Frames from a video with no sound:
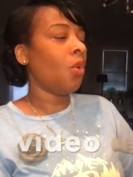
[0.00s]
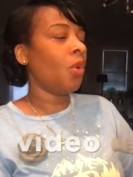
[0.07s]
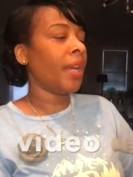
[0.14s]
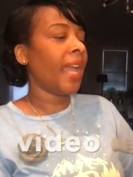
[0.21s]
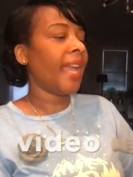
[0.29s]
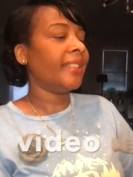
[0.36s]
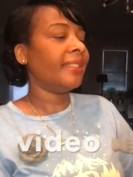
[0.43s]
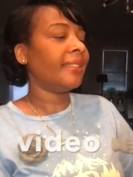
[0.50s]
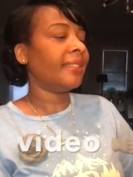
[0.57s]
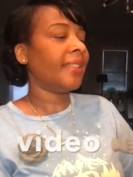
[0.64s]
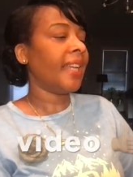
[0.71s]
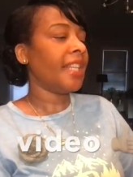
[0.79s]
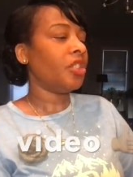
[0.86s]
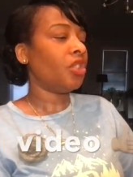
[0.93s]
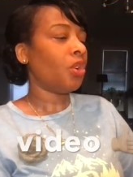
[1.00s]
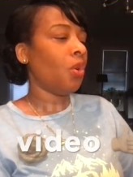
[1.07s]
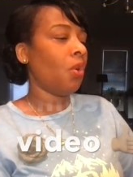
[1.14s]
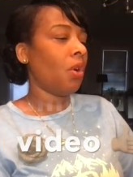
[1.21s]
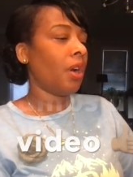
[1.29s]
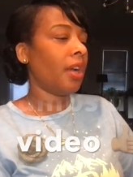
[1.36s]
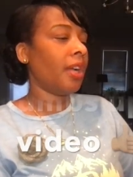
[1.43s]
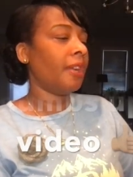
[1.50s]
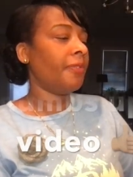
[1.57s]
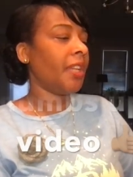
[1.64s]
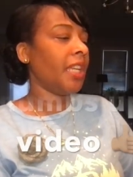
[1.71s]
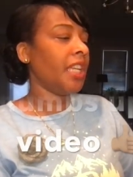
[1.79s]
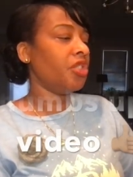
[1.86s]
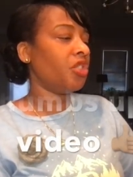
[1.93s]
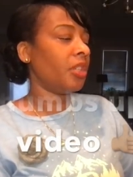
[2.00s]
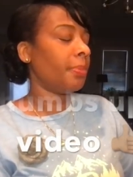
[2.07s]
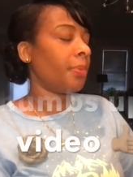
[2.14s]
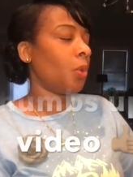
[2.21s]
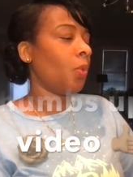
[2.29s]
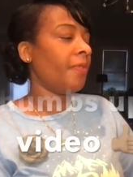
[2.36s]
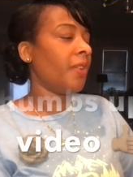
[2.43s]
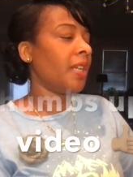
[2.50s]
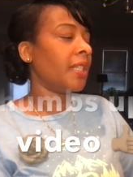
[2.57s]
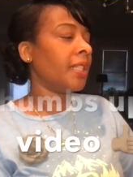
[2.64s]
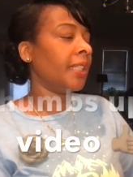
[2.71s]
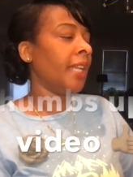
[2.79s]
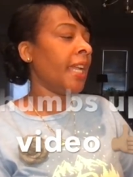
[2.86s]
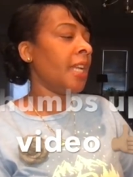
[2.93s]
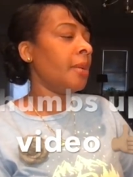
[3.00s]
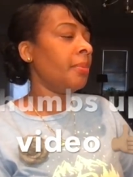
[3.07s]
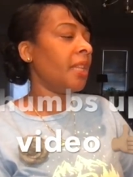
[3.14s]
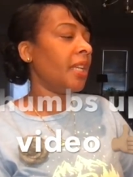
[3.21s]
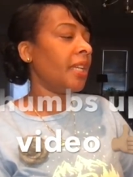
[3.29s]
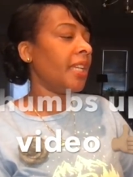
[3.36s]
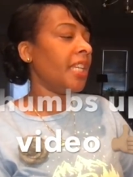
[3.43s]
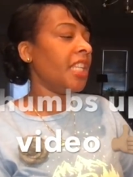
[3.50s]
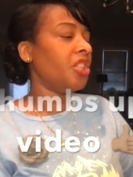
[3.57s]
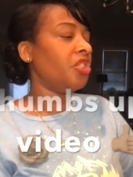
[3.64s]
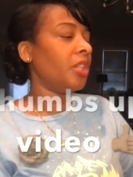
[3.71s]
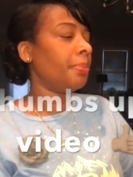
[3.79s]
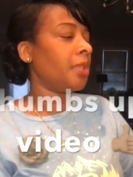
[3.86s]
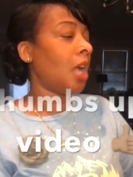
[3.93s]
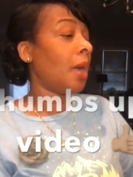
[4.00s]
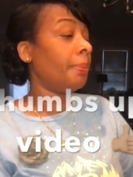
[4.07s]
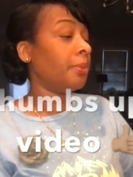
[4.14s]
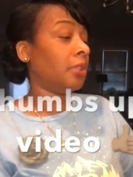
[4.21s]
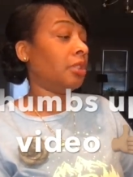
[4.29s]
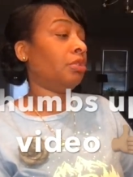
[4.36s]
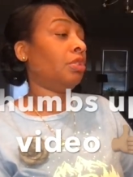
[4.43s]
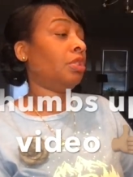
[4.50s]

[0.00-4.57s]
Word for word: on a study tour of Egypt with acclaimed Egyptologist